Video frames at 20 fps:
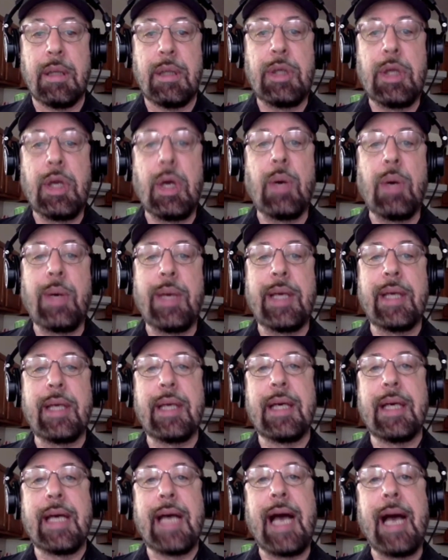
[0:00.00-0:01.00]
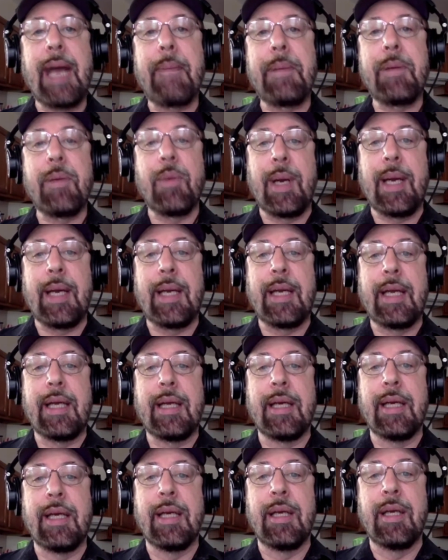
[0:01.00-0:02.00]
knowing
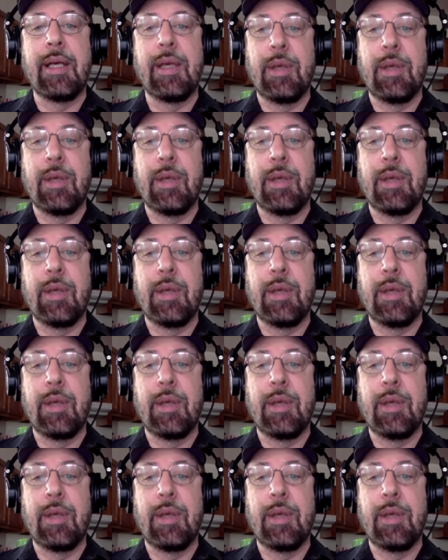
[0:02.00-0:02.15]
copywriting